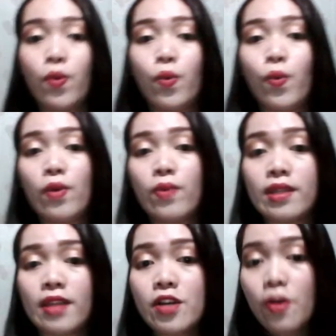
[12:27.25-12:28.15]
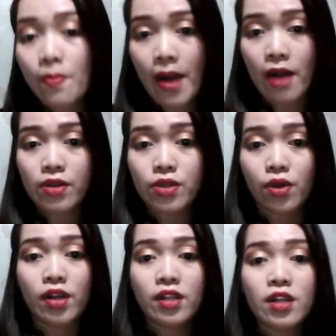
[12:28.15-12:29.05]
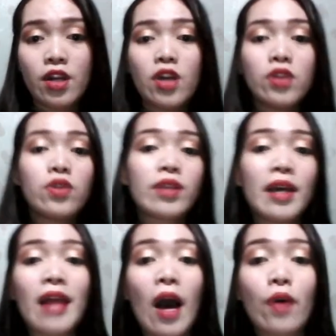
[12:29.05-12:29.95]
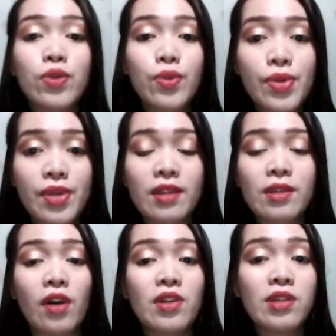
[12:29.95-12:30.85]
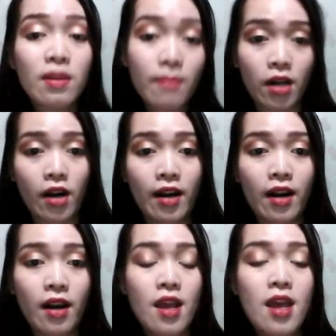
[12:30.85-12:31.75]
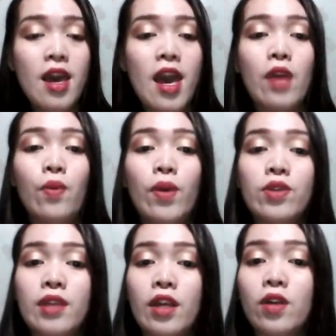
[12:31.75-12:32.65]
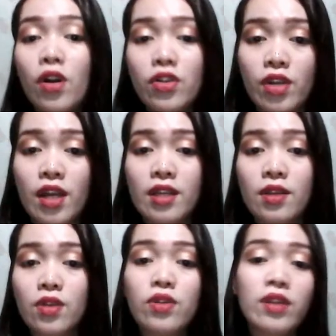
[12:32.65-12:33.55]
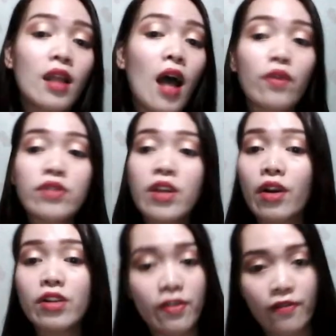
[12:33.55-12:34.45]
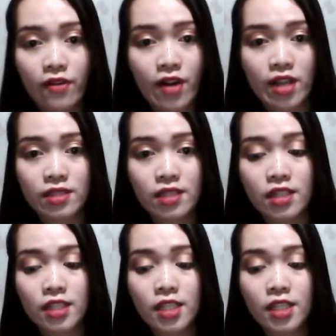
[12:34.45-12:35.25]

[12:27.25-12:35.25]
When we say comparison, you tell how 2 things are similar. And when you say contrast, you tell how they are different.